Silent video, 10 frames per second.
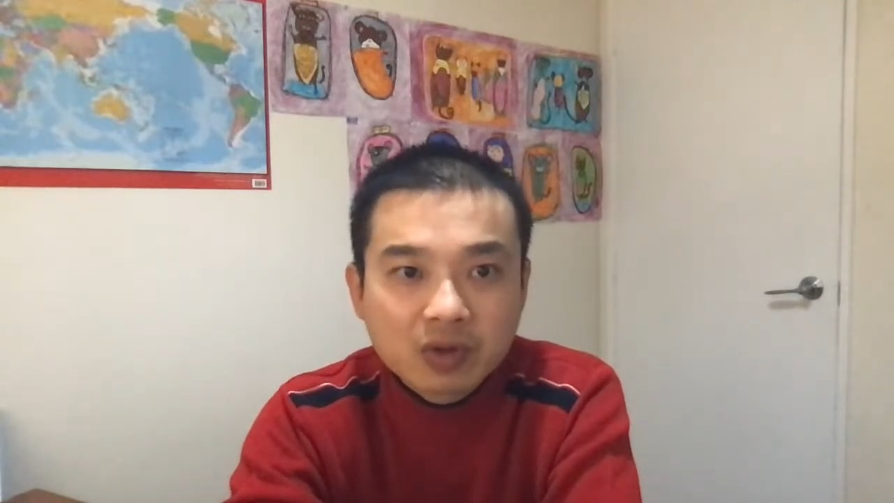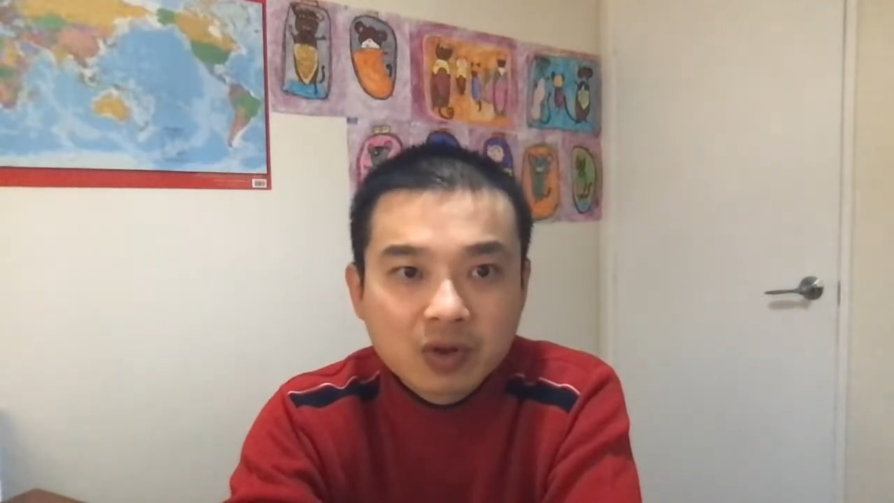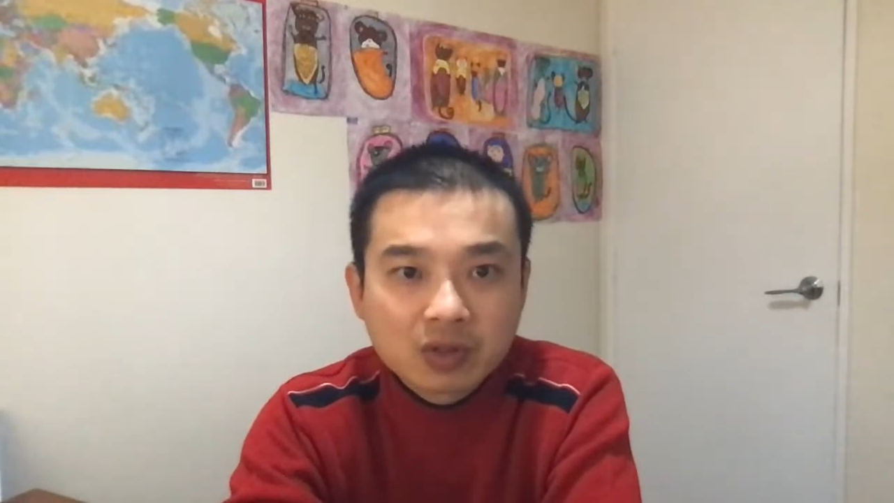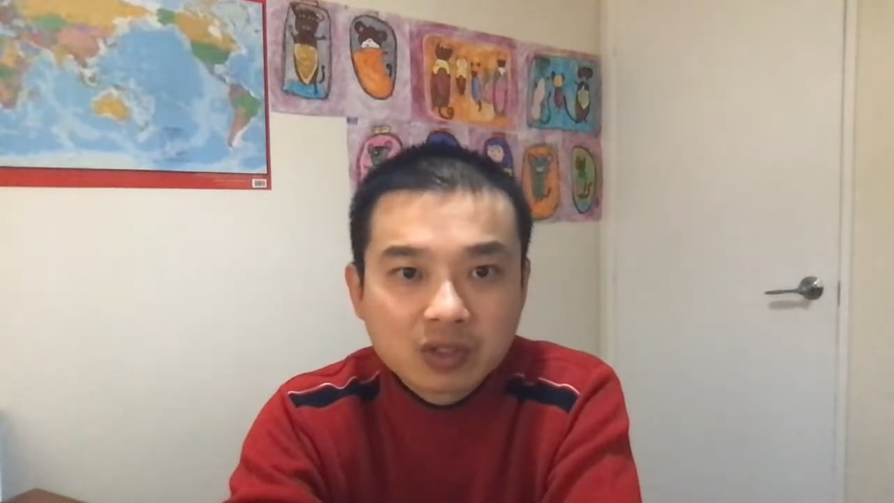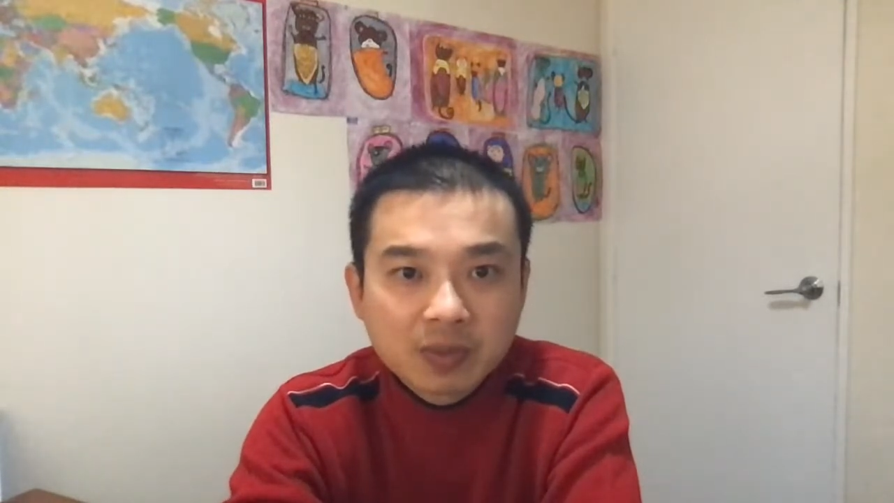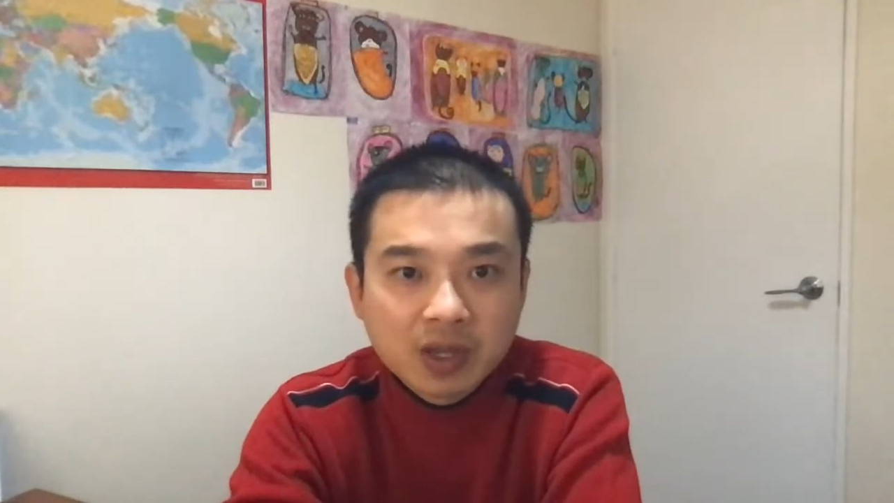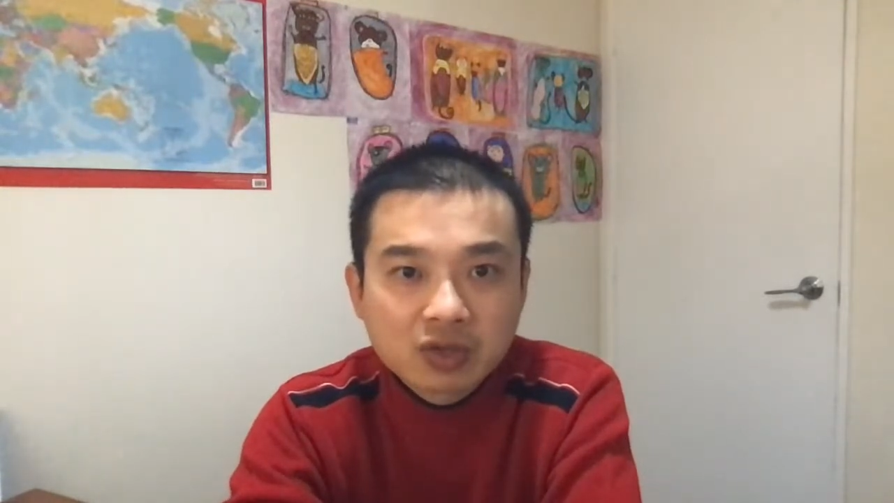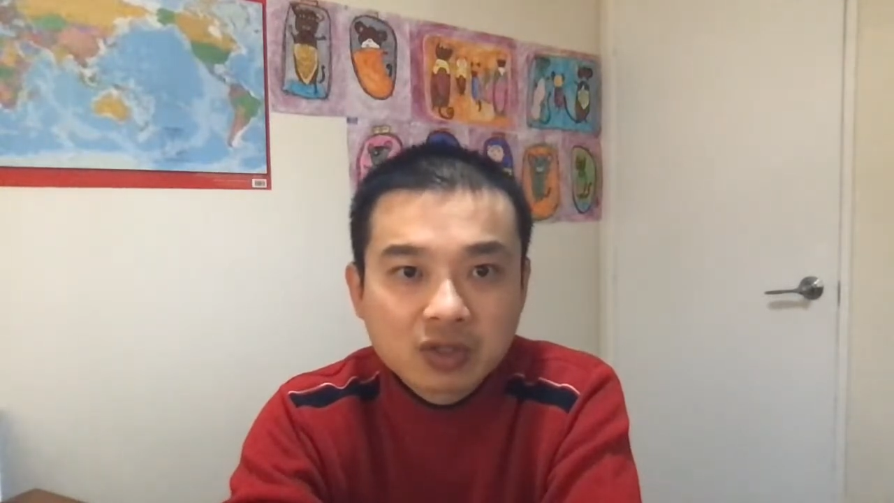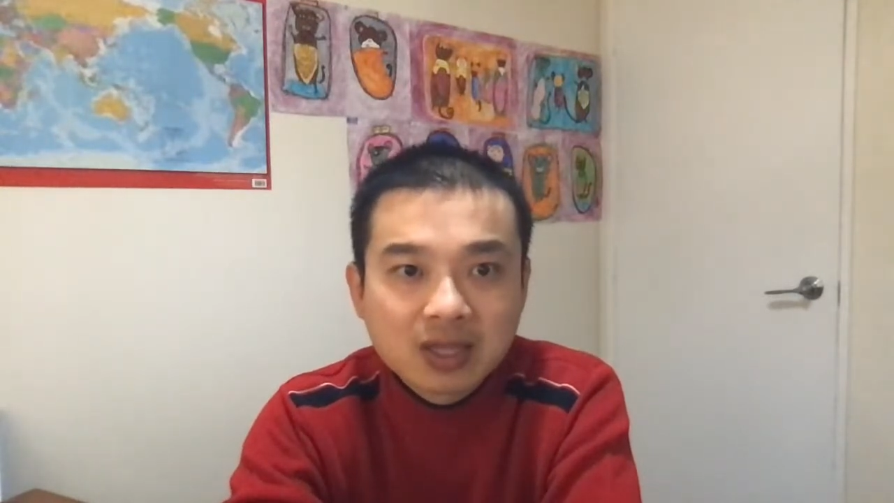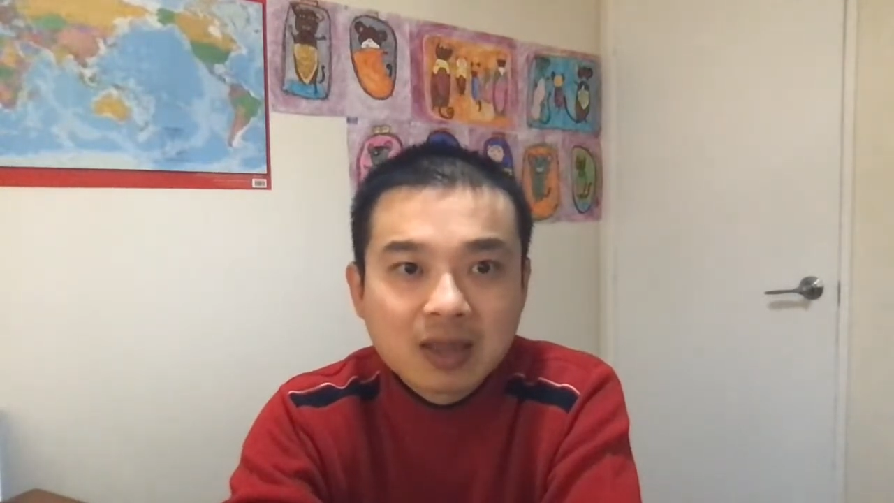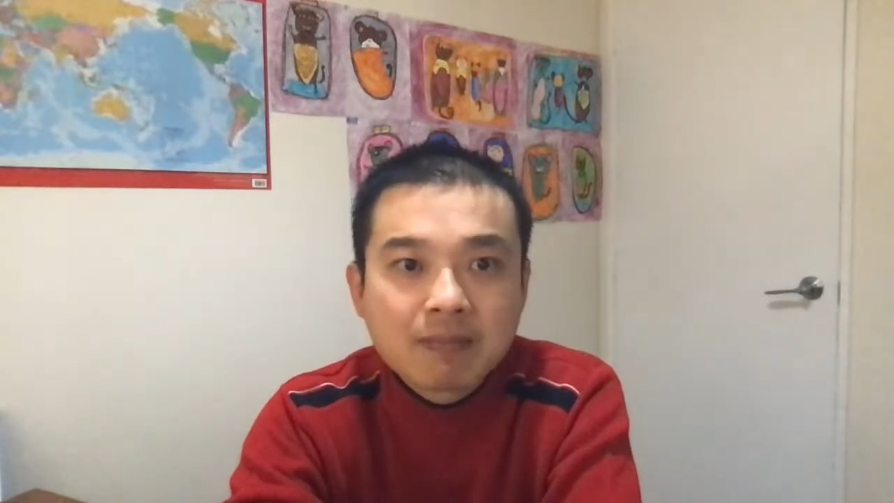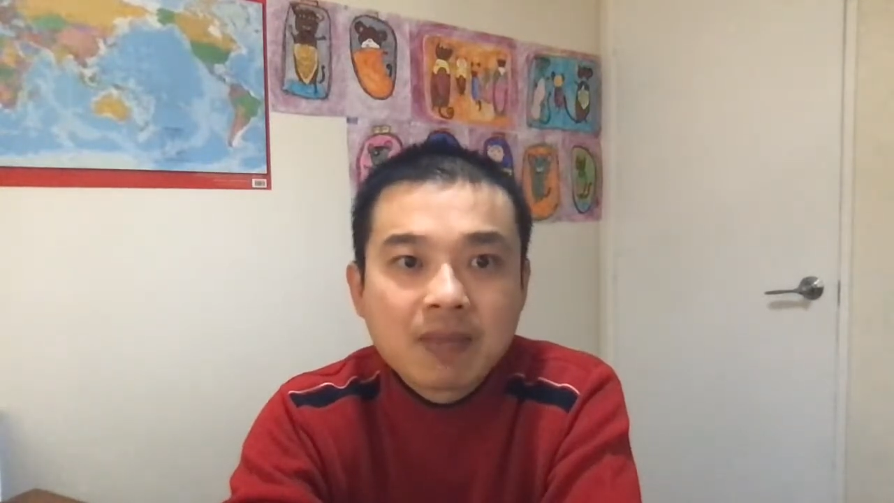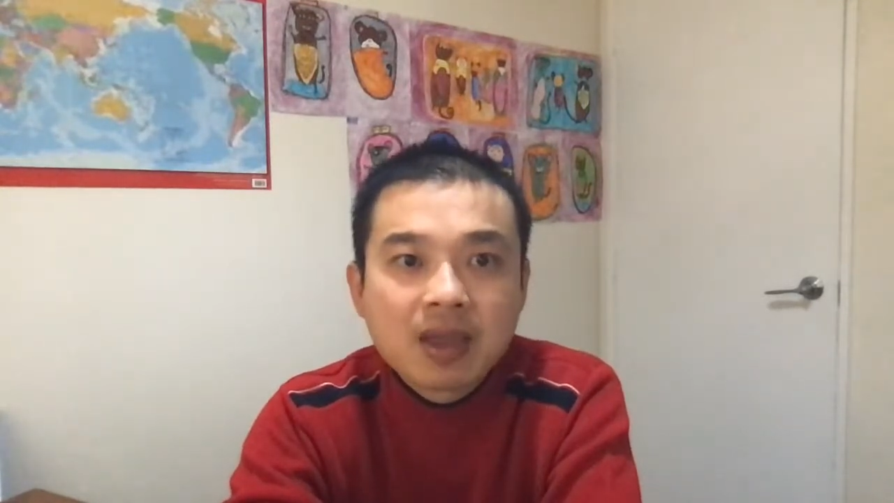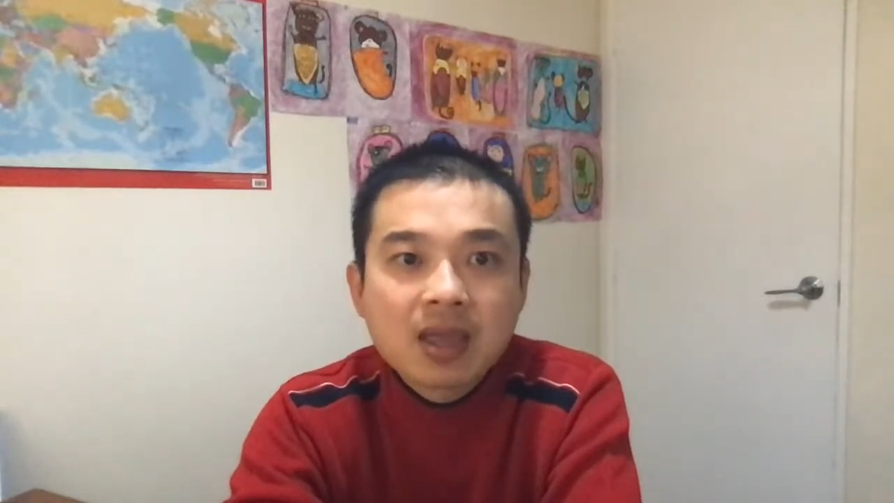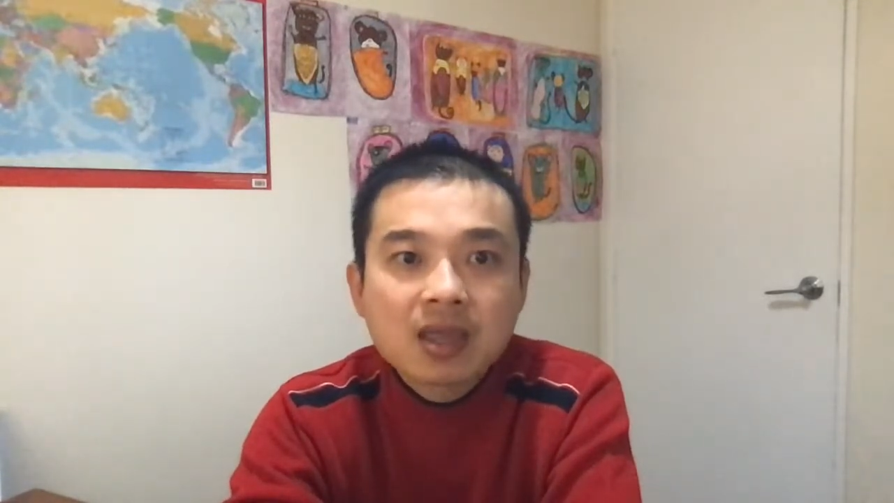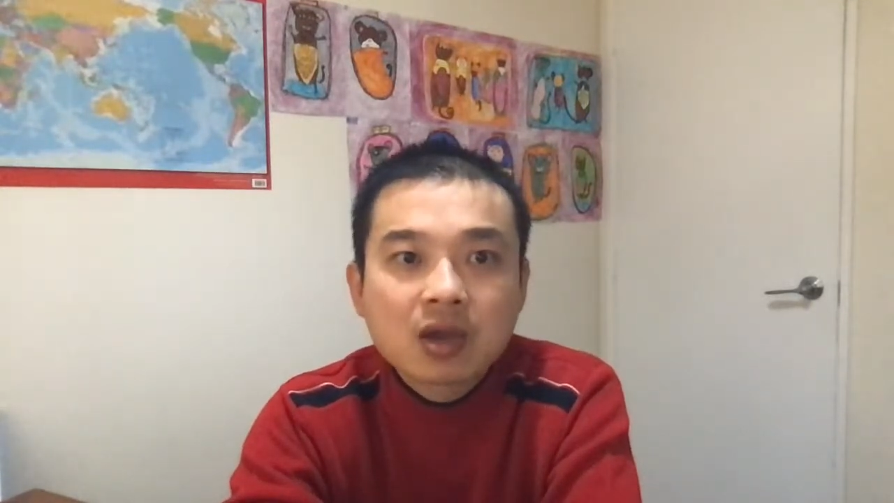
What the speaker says: constipation, it may